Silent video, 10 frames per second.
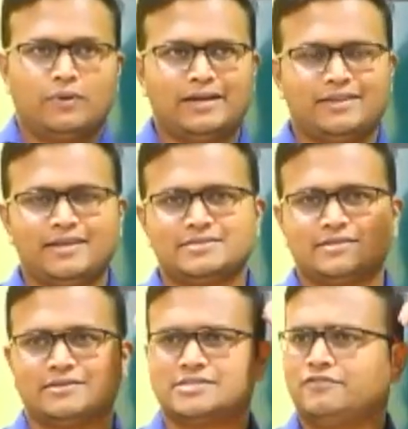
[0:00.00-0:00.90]
One thing
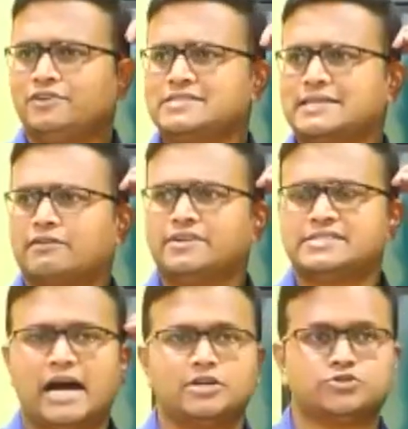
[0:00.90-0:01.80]
is the civil
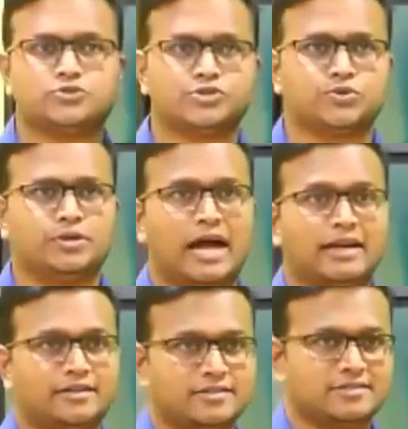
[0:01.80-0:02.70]
servants also should
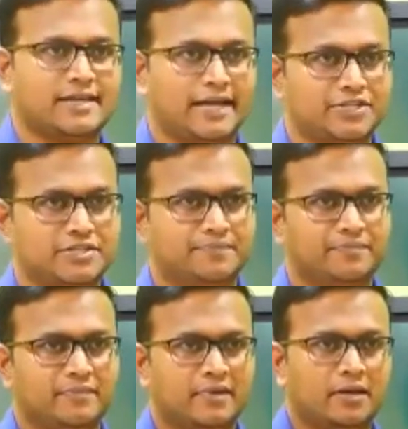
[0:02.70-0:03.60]
understand,
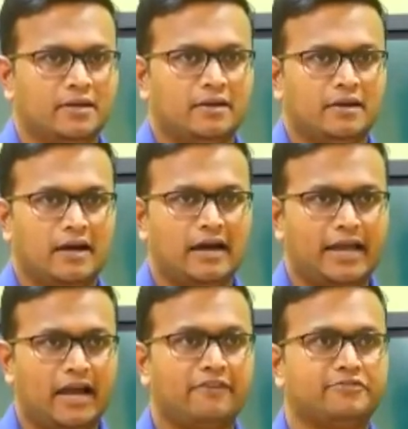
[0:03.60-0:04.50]

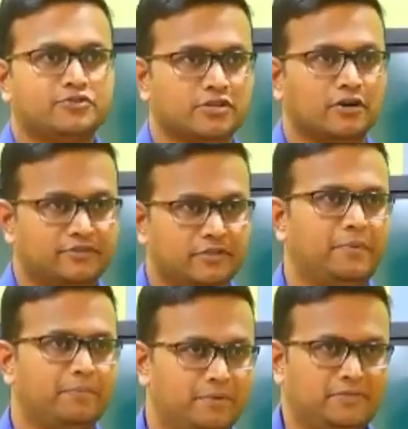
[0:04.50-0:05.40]
I have to serve the
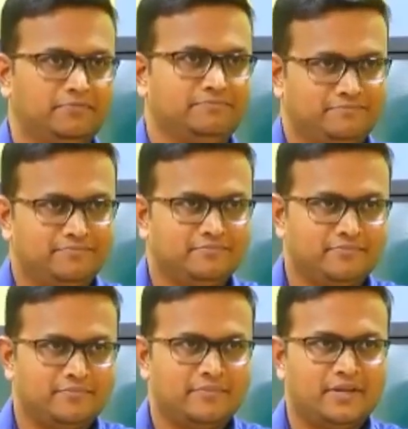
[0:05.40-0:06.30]
people.
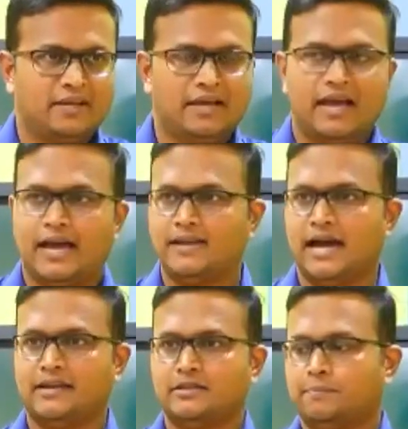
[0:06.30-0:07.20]
And
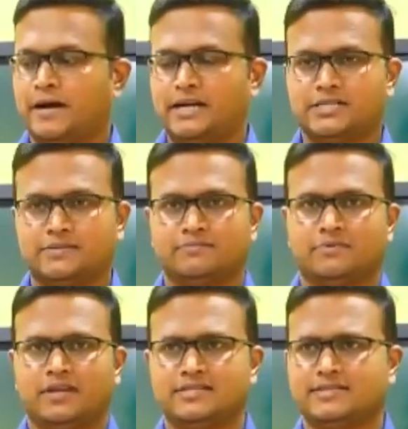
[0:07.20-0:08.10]
another part,
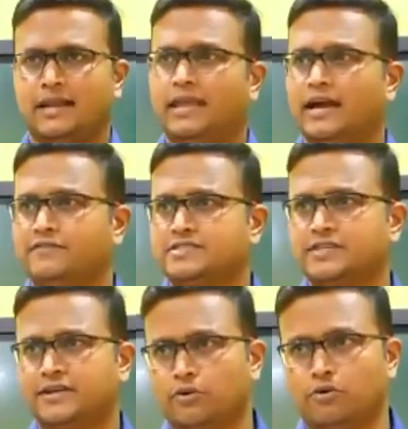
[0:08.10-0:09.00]
recently I
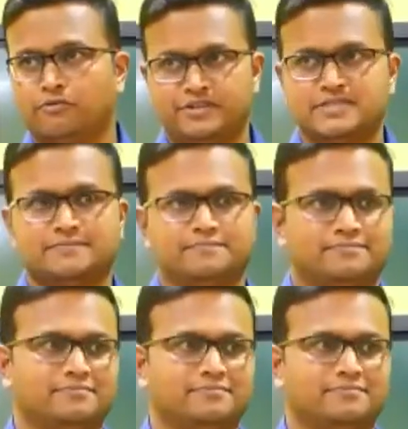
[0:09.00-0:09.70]
visited the office